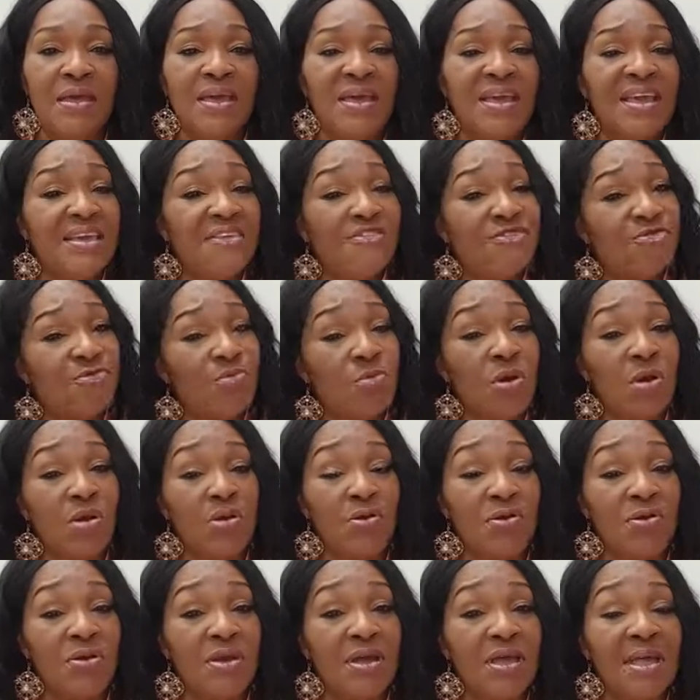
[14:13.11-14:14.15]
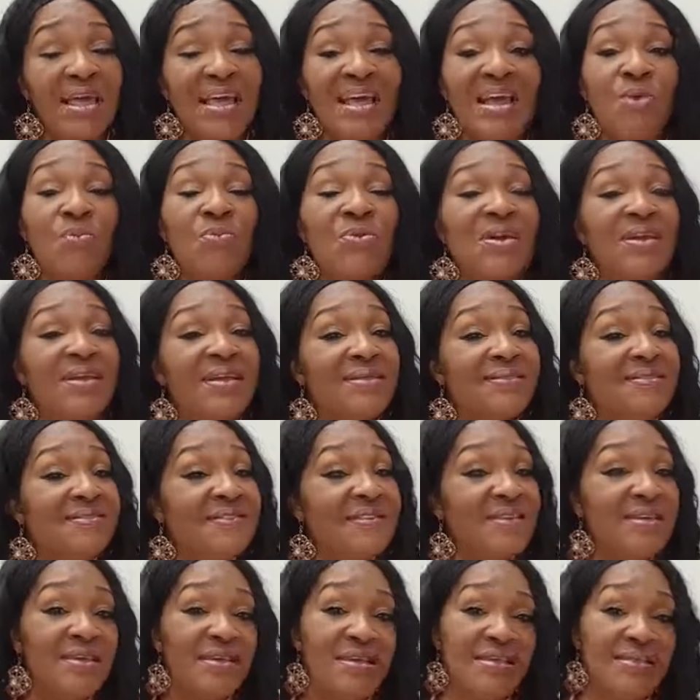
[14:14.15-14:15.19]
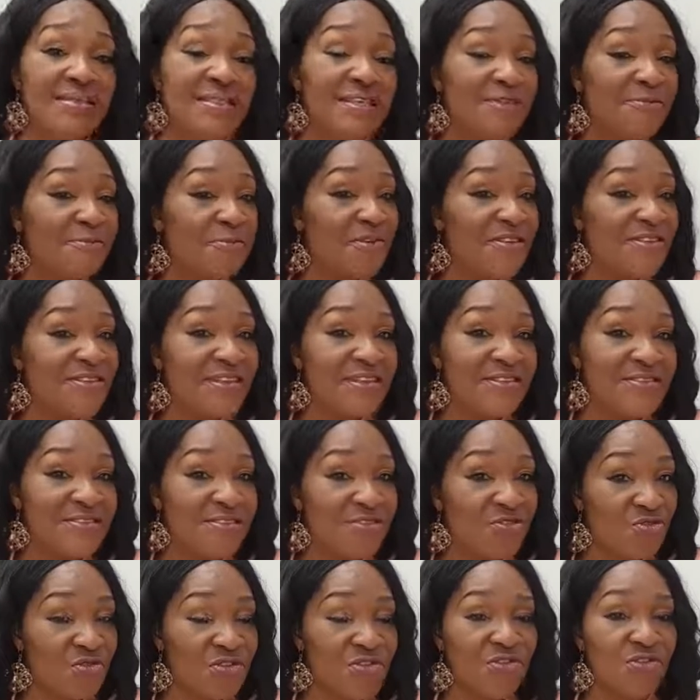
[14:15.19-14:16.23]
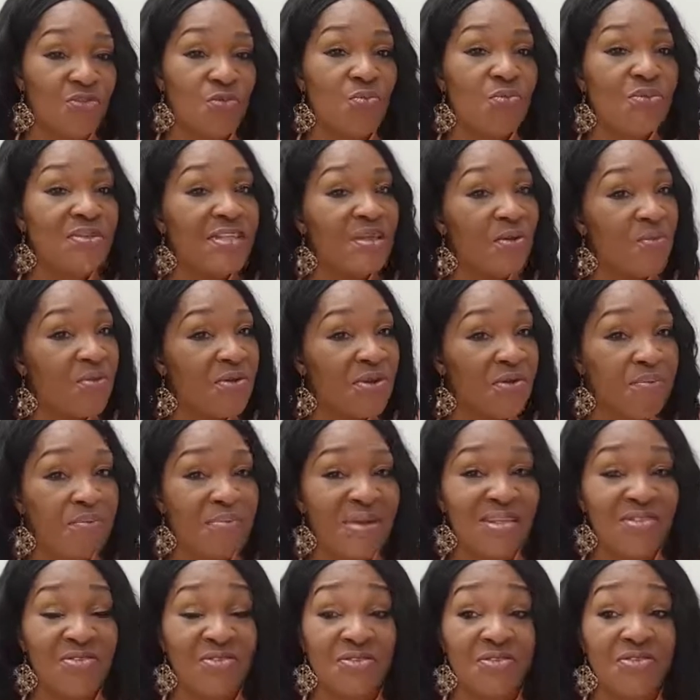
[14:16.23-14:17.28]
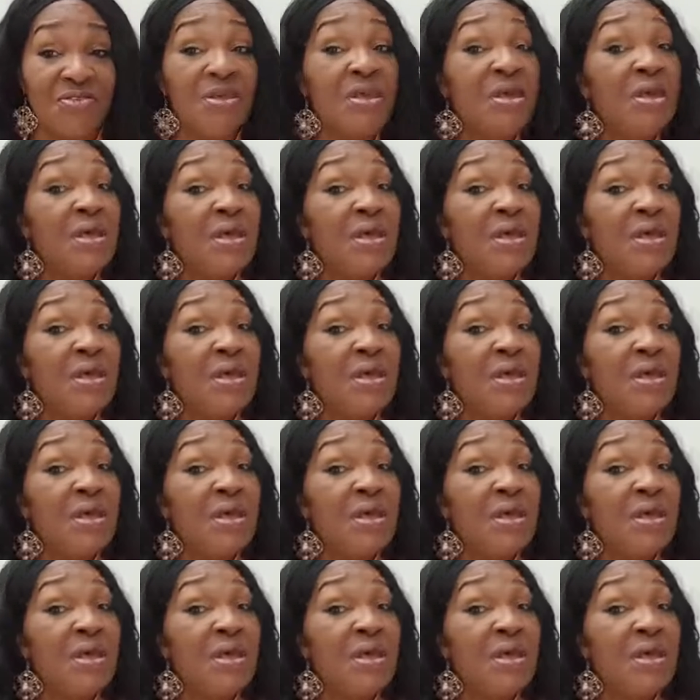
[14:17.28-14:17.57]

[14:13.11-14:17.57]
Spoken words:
It's wrong. And we can see in this present situation with the Ekweremadus,